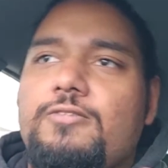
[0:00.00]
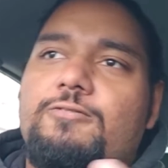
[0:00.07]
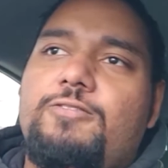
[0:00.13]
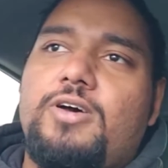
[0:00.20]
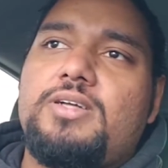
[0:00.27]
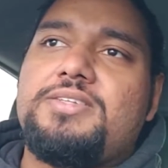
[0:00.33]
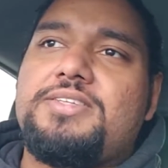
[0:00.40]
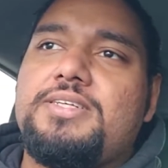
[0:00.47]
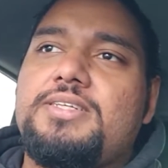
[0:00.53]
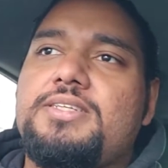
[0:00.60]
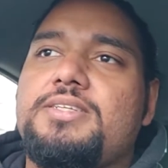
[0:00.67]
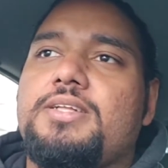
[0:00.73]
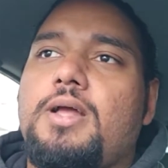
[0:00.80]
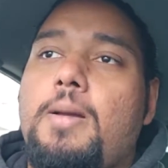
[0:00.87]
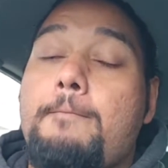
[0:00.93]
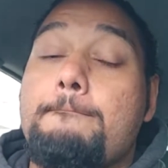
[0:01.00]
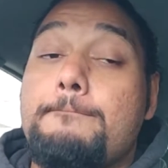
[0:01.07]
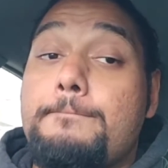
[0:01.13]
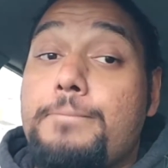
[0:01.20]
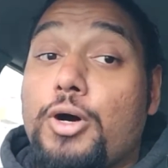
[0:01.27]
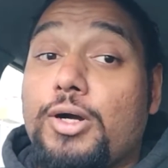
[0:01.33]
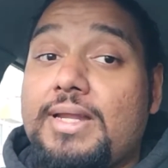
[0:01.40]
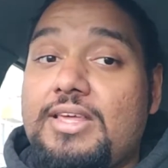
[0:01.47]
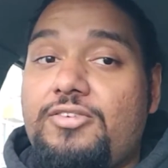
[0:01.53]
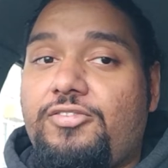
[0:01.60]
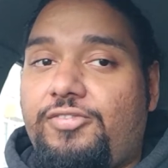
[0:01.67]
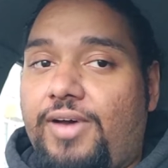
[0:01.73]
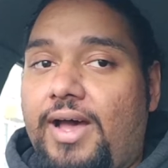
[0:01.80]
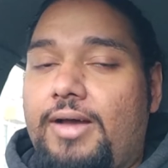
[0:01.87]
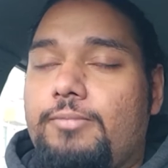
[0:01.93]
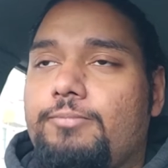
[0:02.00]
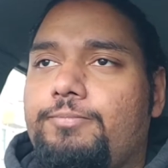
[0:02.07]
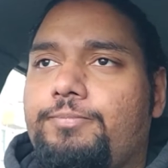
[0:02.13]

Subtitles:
versus body fat.